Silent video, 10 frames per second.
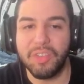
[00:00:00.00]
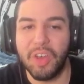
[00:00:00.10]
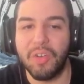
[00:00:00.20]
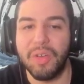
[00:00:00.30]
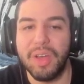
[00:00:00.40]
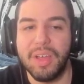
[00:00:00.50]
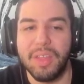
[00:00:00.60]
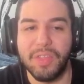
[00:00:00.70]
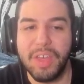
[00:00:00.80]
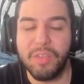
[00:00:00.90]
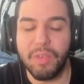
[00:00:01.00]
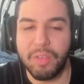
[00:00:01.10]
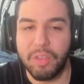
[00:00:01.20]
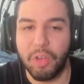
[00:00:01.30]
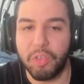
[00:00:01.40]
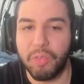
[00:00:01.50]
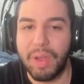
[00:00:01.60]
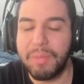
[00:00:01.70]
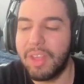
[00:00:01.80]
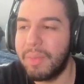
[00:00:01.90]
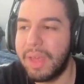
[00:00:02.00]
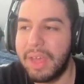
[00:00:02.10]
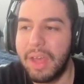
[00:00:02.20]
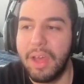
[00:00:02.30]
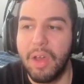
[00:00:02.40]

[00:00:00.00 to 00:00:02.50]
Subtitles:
So this, screams to me,